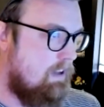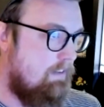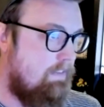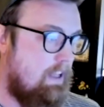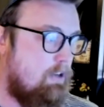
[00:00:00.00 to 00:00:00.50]

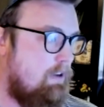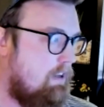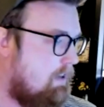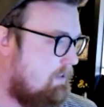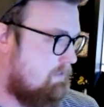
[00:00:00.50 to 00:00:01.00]

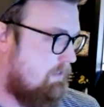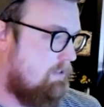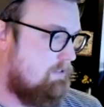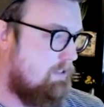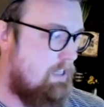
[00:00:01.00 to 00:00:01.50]
Evaluating constantly
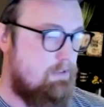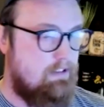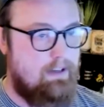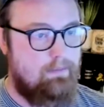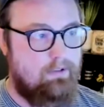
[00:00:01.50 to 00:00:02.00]
also keeps
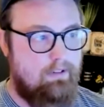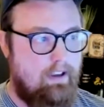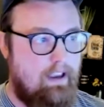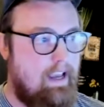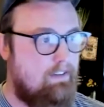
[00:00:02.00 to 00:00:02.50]
you nimble
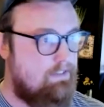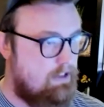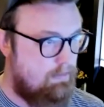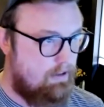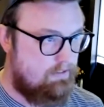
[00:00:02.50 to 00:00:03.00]
ahead of
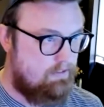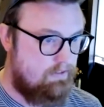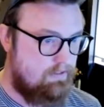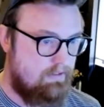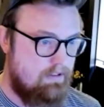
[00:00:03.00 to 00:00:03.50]
Starbucks,
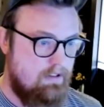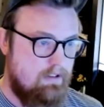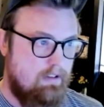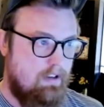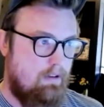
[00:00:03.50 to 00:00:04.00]

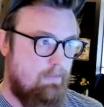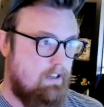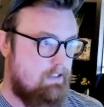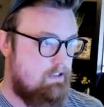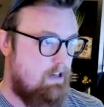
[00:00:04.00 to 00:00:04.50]

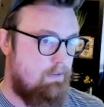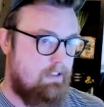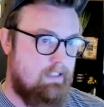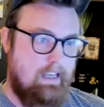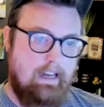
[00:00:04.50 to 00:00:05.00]
because
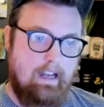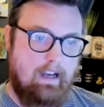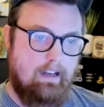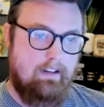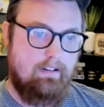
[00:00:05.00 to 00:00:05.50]
Starbucks
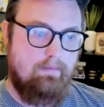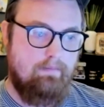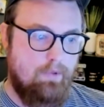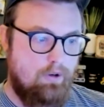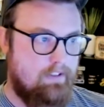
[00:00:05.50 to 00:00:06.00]
cannot
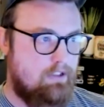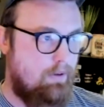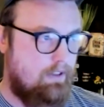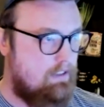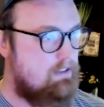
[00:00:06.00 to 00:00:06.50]
move as
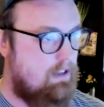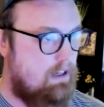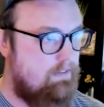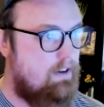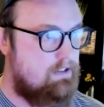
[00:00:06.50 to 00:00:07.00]
quickly as a
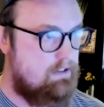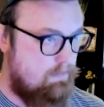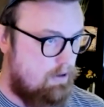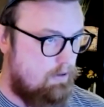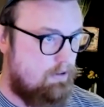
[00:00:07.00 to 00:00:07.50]
lot of us
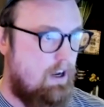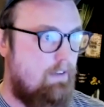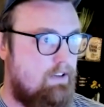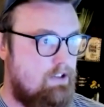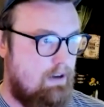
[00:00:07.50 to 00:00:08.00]
smaller
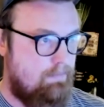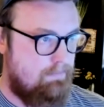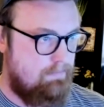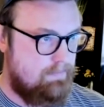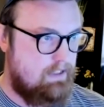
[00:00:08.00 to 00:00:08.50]
coffee shops
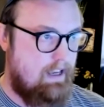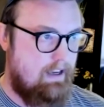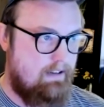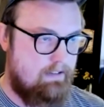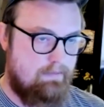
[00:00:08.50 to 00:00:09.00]

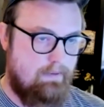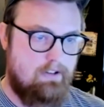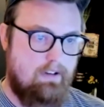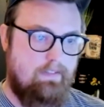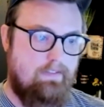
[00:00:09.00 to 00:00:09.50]
can,
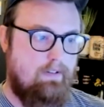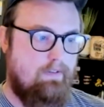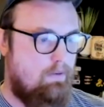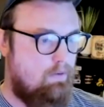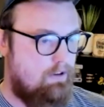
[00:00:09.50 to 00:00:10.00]
especially if you've
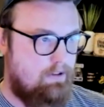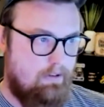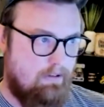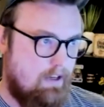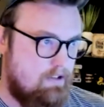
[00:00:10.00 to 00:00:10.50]
got 1 or 2
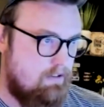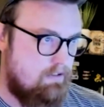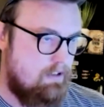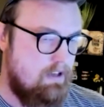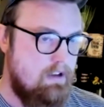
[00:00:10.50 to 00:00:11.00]

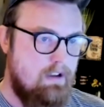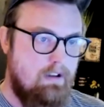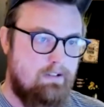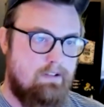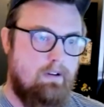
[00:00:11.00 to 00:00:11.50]
locations.
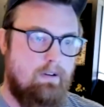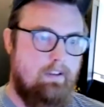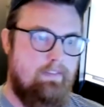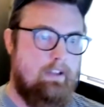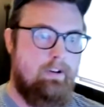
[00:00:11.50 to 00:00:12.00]
So
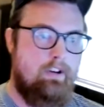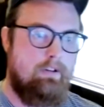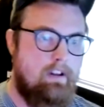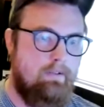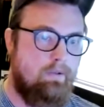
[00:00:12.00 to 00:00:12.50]
evaluating
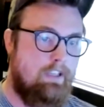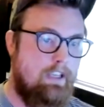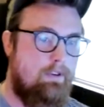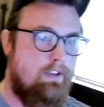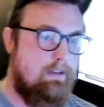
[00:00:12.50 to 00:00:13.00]
your menu will
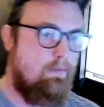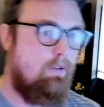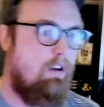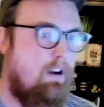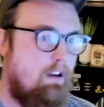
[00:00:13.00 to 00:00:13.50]
keep you
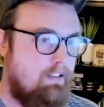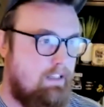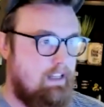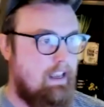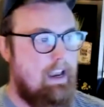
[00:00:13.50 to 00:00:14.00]
nimble on
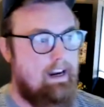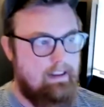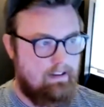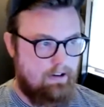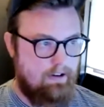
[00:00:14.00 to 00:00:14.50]
getting ahead of
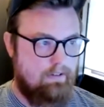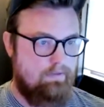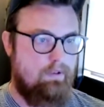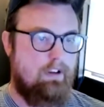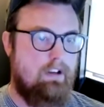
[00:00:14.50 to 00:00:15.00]
the
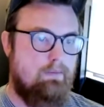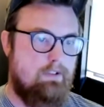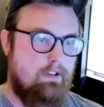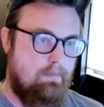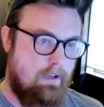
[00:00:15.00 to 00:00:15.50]
curve when it
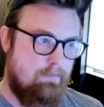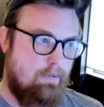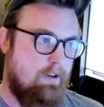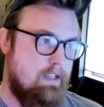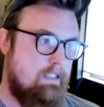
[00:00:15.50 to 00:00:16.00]
comes to the big
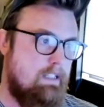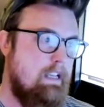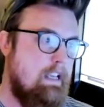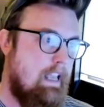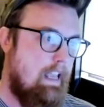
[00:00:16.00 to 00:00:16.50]
boys
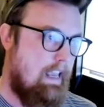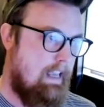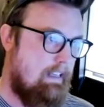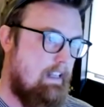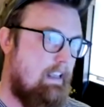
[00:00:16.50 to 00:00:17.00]

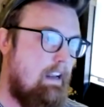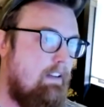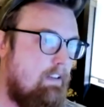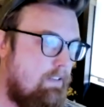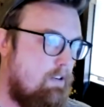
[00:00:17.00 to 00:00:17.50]
and getting ahead
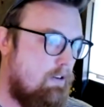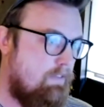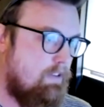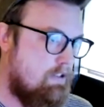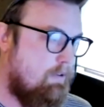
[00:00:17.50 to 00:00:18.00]
of the curve
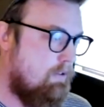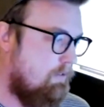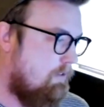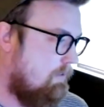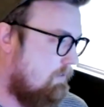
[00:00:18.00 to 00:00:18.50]
on your smaller
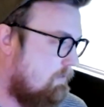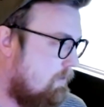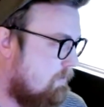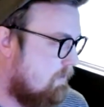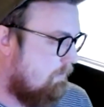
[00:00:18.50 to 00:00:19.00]

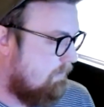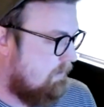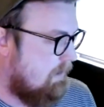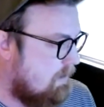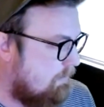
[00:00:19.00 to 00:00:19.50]
local
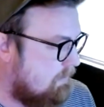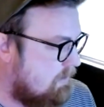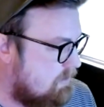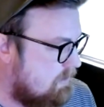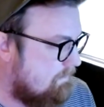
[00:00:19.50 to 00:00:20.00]

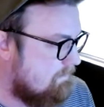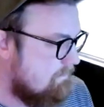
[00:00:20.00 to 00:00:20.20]
competition.